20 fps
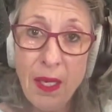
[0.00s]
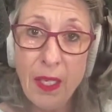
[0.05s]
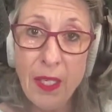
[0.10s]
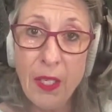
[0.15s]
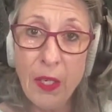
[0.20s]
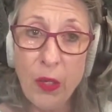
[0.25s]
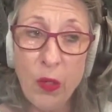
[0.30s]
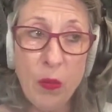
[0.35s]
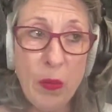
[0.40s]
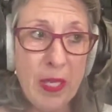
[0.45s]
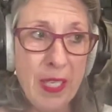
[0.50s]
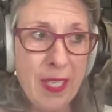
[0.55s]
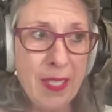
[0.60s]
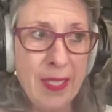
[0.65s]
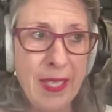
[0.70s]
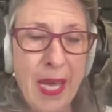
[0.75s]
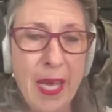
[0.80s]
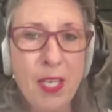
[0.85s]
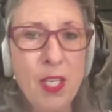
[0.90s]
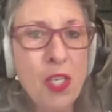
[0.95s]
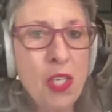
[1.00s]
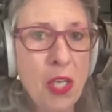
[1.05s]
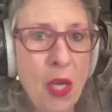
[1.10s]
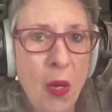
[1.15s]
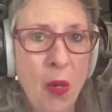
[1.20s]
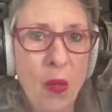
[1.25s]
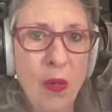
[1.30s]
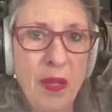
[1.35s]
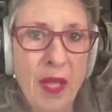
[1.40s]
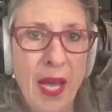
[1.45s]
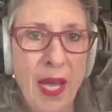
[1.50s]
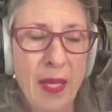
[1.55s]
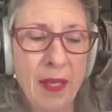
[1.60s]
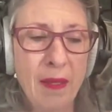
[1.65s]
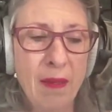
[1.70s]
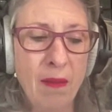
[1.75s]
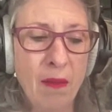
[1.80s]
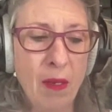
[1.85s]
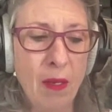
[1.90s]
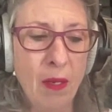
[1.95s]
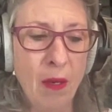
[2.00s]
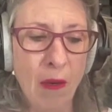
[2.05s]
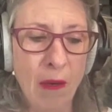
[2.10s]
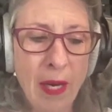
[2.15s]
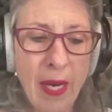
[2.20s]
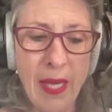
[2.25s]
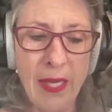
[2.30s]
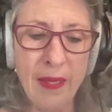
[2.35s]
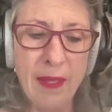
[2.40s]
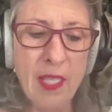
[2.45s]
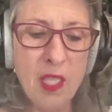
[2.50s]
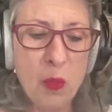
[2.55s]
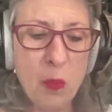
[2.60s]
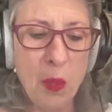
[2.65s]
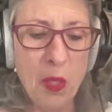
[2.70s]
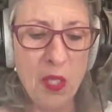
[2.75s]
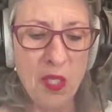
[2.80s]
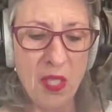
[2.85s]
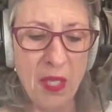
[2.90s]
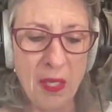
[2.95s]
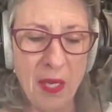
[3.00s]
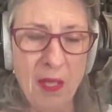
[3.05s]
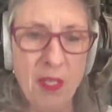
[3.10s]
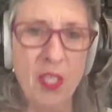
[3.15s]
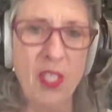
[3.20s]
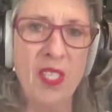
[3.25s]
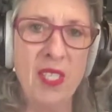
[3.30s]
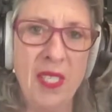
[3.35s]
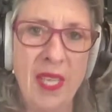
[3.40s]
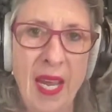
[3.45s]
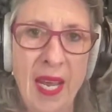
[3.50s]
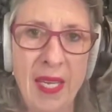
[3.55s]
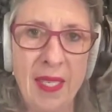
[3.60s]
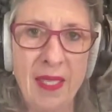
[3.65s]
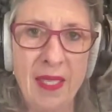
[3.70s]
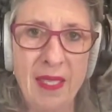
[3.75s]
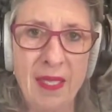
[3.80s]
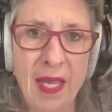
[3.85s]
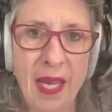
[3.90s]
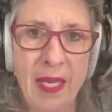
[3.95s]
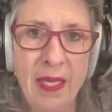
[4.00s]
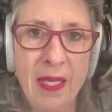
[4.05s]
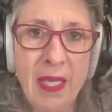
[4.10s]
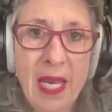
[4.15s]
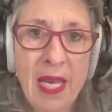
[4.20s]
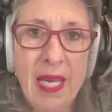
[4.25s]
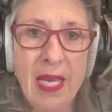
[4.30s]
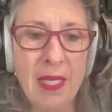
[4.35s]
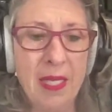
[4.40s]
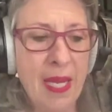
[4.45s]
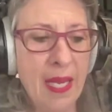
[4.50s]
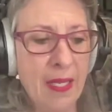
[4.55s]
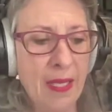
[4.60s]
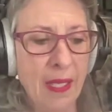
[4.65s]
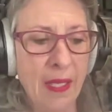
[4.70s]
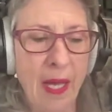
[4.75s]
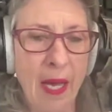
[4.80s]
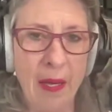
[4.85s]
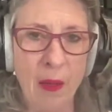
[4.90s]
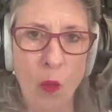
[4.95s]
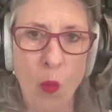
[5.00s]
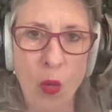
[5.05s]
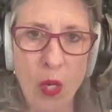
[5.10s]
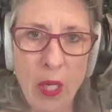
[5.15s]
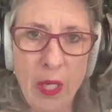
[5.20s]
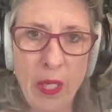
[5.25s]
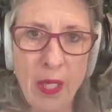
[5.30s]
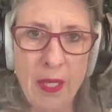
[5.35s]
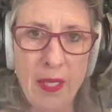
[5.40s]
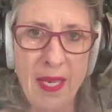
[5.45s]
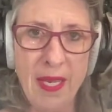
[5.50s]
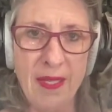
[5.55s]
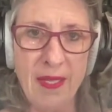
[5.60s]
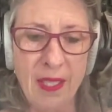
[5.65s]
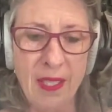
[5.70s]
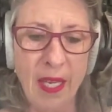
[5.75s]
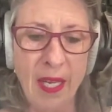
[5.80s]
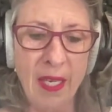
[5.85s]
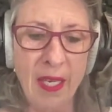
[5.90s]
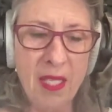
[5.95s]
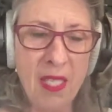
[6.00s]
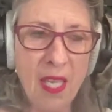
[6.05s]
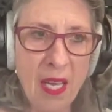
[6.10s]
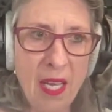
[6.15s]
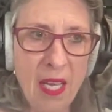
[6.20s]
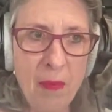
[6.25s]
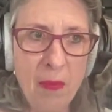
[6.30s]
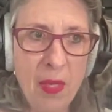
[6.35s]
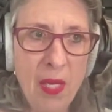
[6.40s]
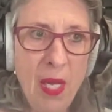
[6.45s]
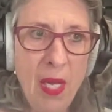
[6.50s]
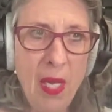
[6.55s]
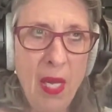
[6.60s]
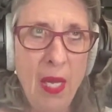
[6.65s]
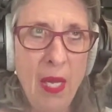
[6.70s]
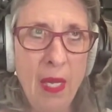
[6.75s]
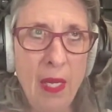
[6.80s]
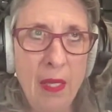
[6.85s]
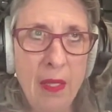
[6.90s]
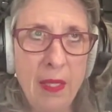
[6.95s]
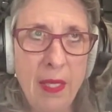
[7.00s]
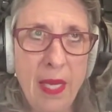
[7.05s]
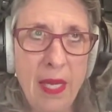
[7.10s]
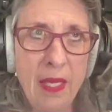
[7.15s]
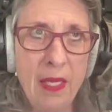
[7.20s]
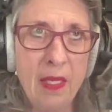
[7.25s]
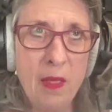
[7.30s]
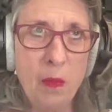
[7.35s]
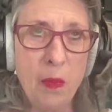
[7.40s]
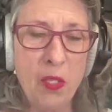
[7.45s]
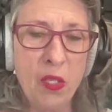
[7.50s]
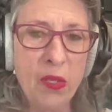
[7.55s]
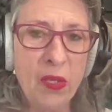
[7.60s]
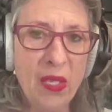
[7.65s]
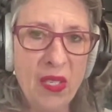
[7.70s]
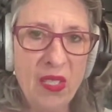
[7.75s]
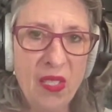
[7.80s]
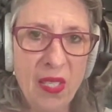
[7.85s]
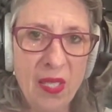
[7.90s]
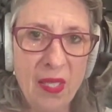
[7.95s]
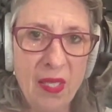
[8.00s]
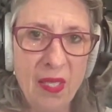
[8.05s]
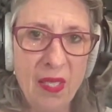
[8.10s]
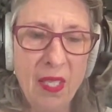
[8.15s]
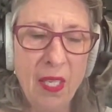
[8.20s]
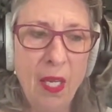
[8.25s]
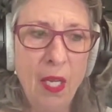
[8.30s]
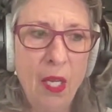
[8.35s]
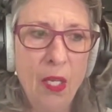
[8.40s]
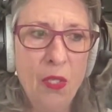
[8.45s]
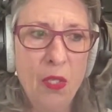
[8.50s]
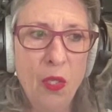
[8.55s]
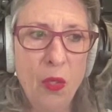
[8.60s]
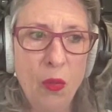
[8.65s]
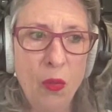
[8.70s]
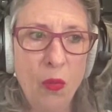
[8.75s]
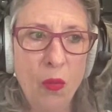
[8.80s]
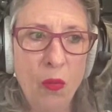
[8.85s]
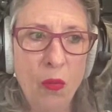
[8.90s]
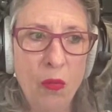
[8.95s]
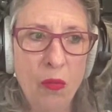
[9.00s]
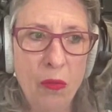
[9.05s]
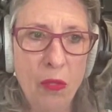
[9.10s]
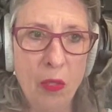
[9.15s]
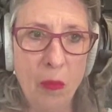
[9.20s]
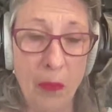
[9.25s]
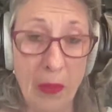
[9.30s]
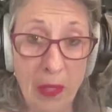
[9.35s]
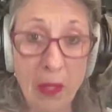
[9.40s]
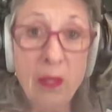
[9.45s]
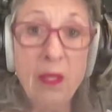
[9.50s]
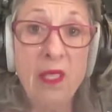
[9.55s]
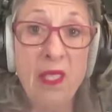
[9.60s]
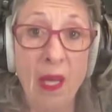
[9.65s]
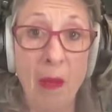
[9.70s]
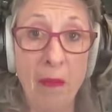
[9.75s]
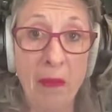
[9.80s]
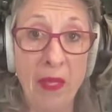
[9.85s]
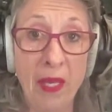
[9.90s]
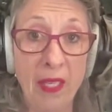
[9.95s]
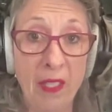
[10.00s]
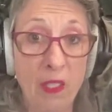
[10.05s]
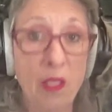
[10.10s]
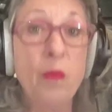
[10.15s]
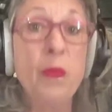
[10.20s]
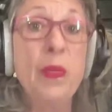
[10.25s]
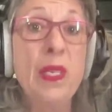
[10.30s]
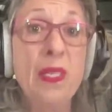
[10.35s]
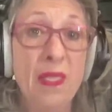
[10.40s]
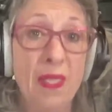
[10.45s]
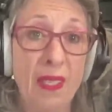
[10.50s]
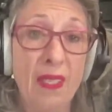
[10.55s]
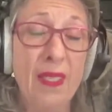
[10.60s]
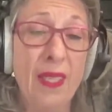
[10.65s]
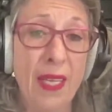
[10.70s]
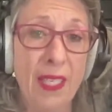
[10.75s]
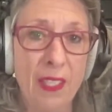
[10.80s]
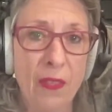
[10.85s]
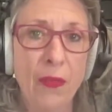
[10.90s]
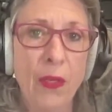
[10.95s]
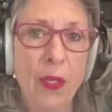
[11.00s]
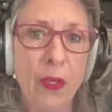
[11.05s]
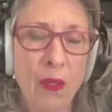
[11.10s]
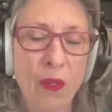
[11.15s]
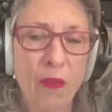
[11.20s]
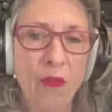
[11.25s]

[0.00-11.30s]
you know, because that showed that, all right, this person understands that it takes a lot of work, it takes a lot of time, it takes persistence to to build something, to be successful,